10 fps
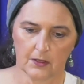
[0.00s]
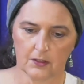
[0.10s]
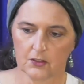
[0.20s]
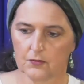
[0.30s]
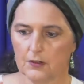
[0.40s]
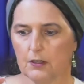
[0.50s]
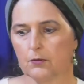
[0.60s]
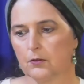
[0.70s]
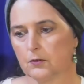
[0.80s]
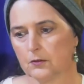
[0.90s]
this
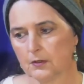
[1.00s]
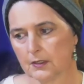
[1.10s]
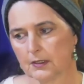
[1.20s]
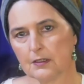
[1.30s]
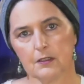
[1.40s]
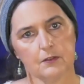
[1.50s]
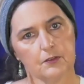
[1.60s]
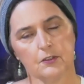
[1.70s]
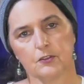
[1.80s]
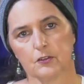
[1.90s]
Pharaoh
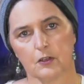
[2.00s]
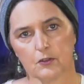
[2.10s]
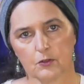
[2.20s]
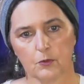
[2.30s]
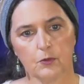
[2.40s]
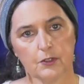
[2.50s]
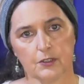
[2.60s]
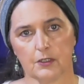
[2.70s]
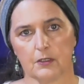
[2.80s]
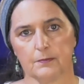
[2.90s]
gives his
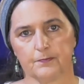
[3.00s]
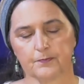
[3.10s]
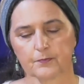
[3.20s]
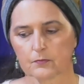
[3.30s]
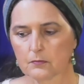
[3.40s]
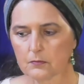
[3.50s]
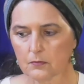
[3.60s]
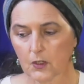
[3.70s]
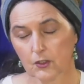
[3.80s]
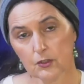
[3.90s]
authority
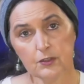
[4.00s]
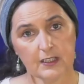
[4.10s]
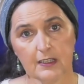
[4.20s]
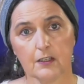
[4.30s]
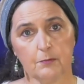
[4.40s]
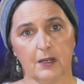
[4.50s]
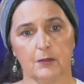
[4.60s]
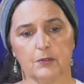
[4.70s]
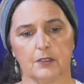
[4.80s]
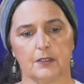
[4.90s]
to the king of
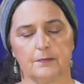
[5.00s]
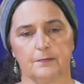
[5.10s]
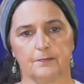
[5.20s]
Babylon.